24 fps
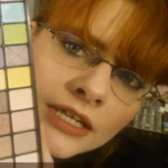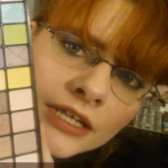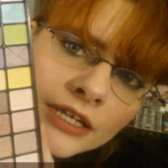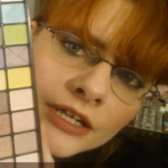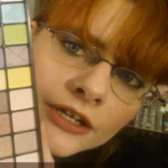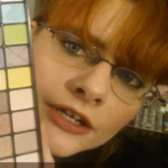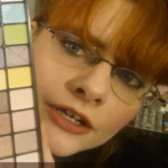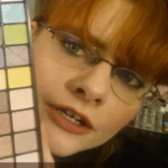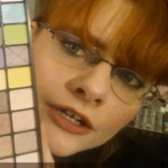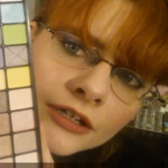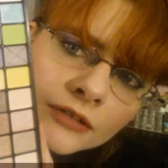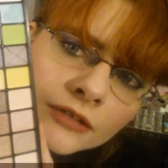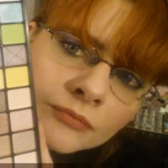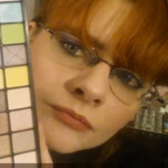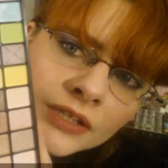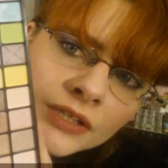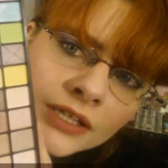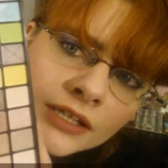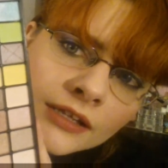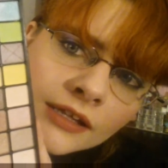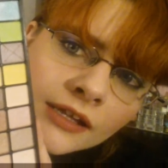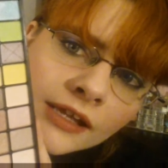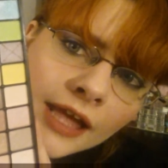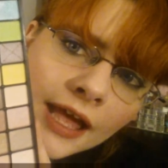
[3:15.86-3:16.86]
here
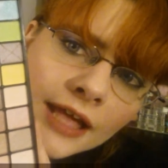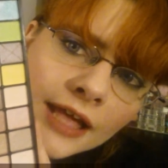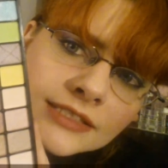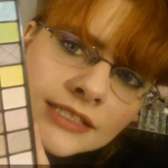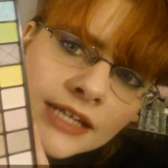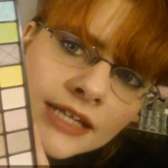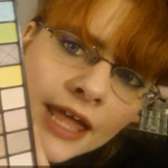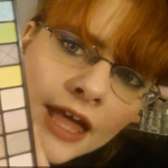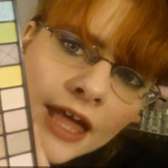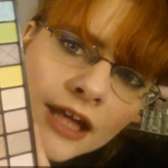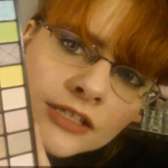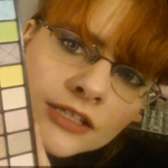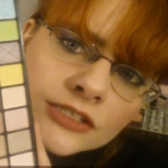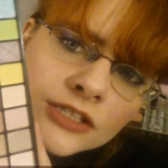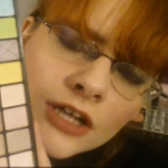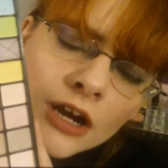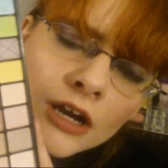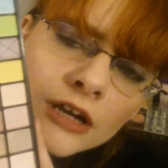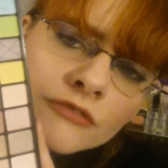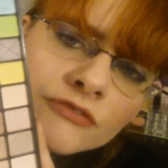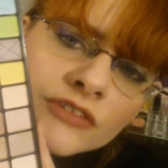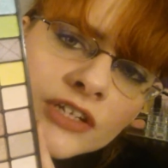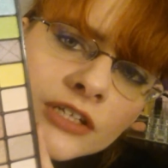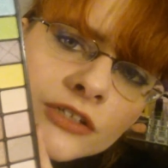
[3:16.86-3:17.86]
has an X
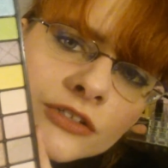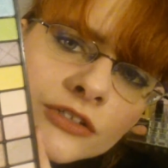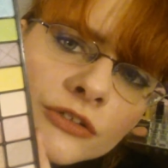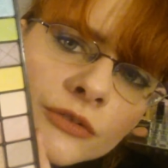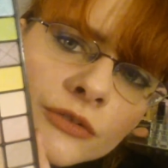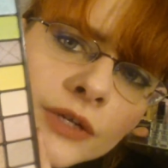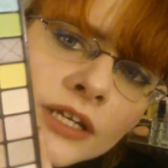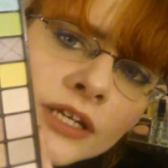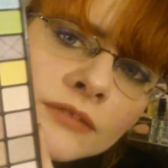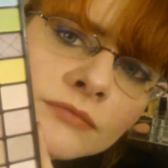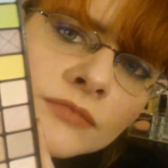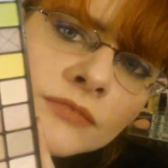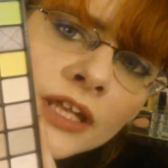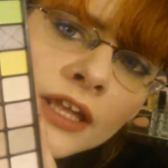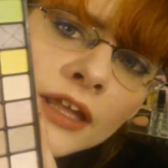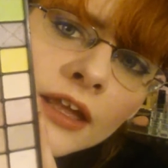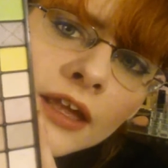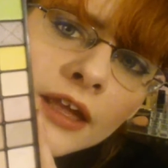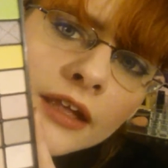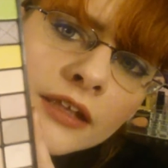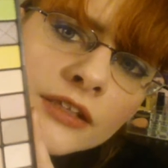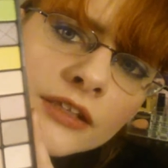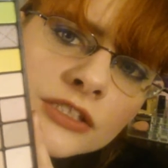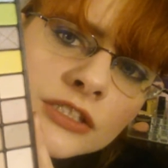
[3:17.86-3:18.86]
carved into it?
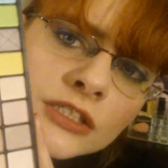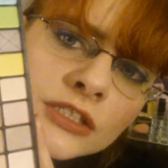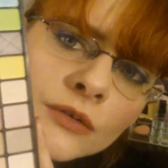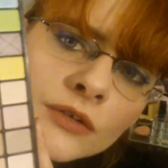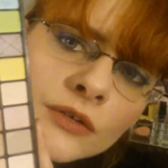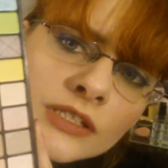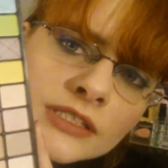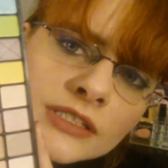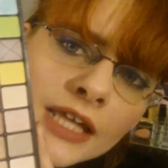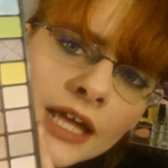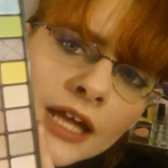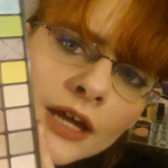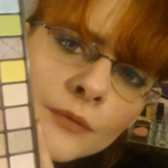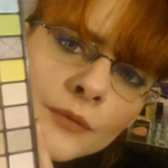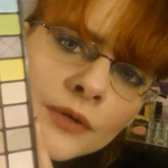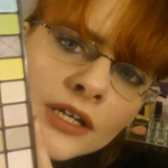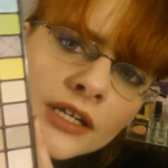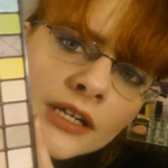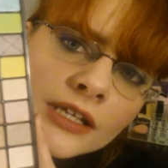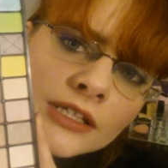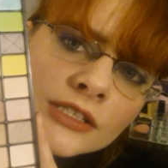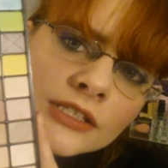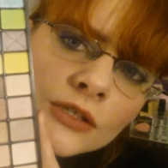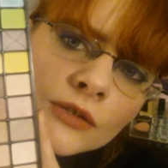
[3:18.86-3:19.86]
And so does that
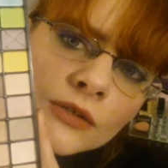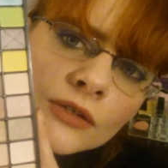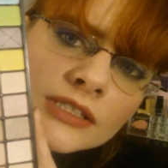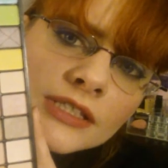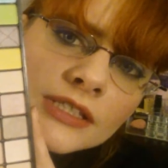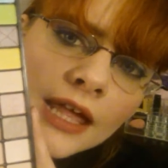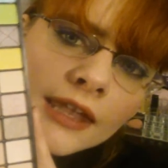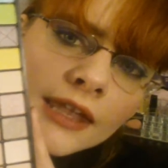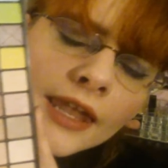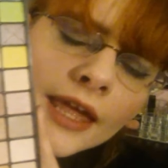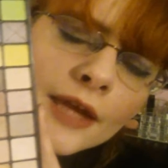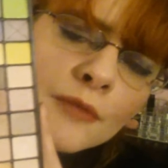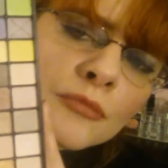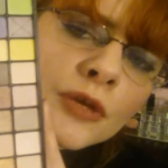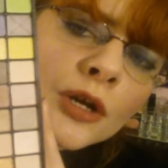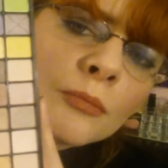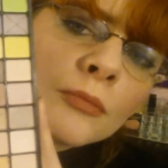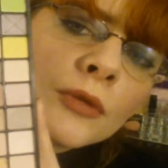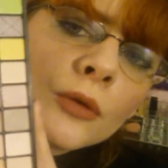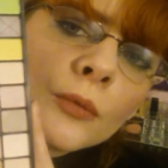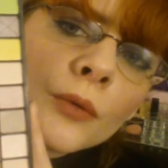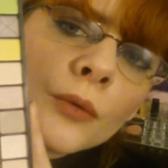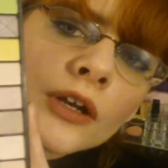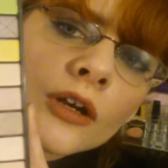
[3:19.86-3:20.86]
one, and so does that light
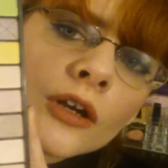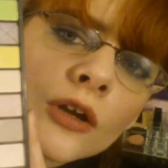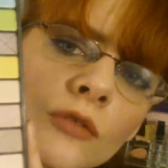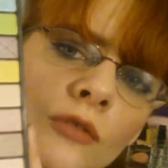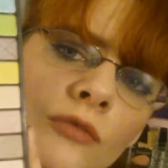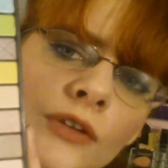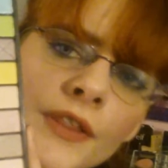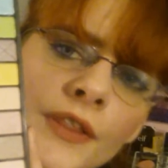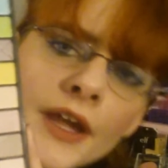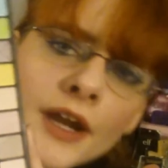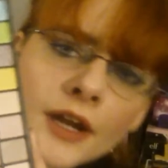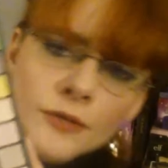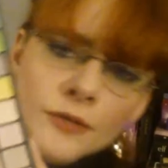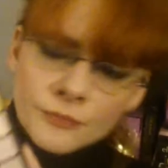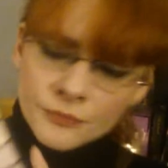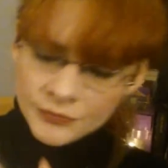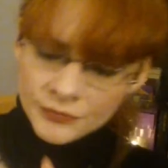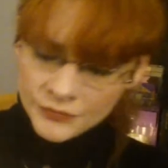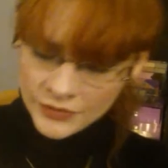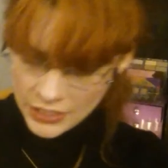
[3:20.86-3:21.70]
purple one over there.